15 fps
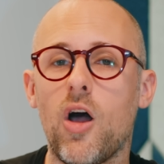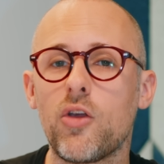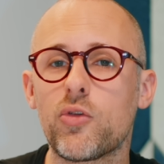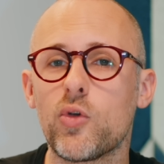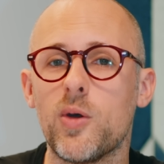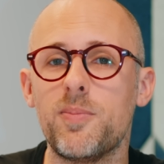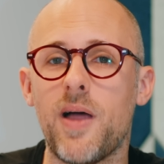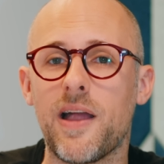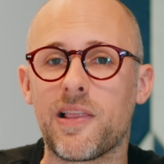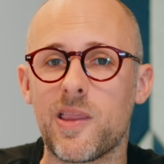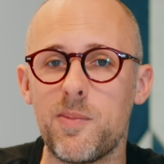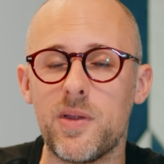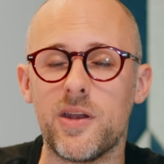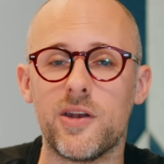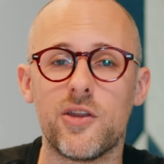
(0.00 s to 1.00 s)
also am not
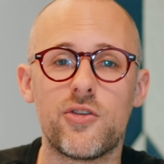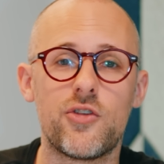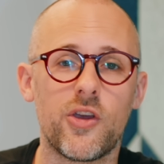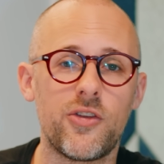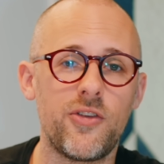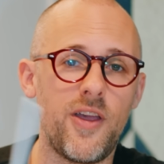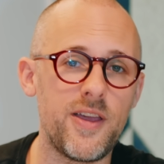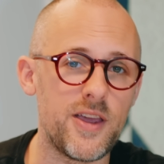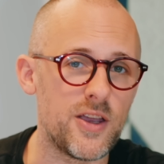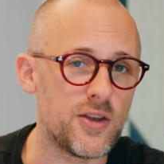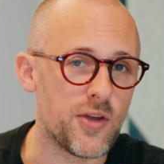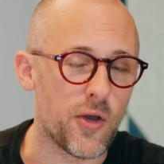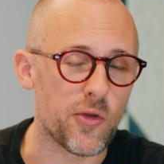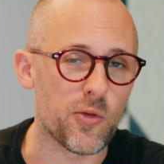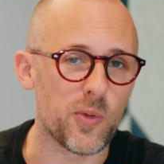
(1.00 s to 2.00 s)
limited to just
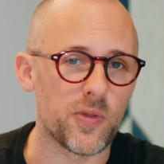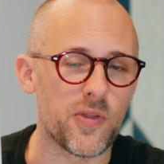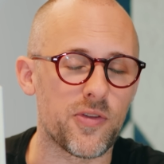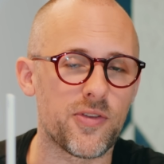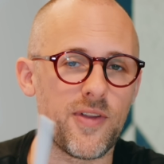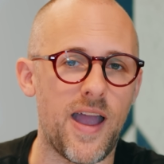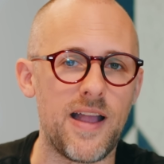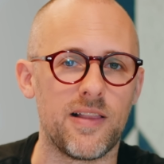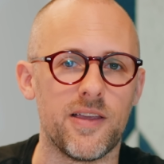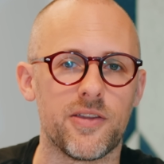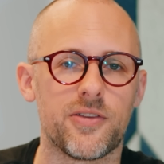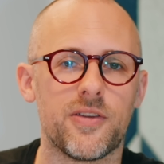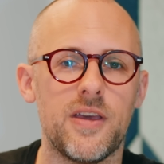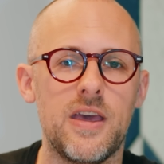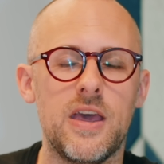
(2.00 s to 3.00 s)
taking notes with the
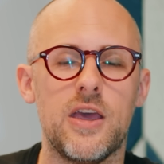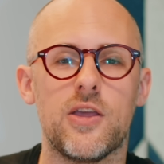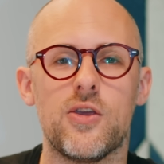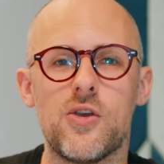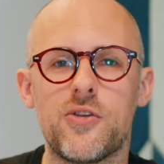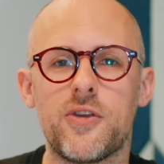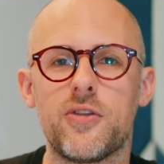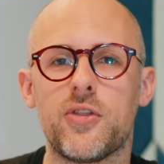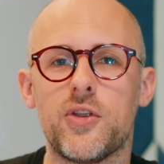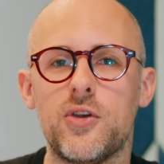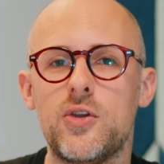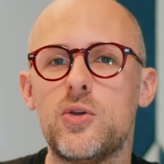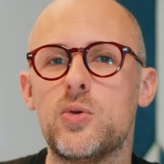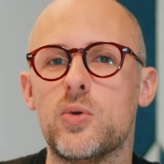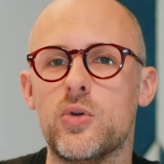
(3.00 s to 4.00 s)
stylus. Using the
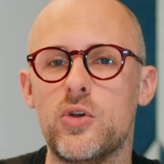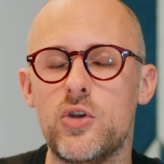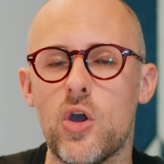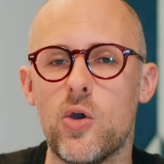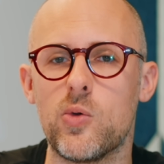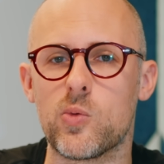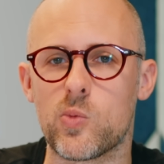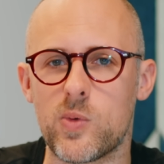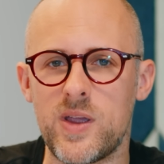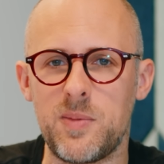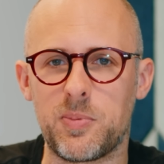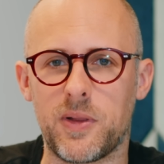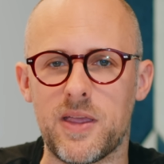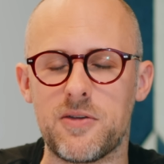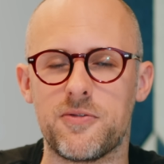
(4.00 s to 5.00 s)
new Note
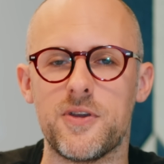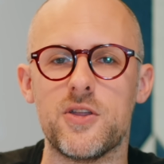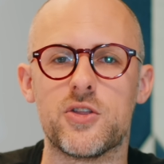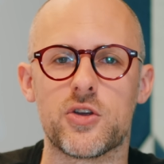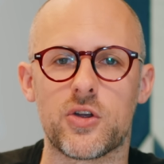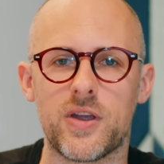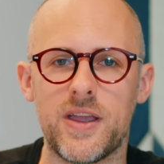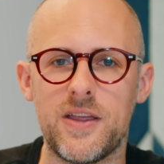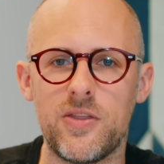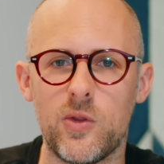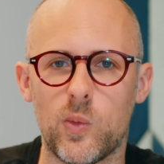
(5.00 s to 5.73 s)
Replay feature in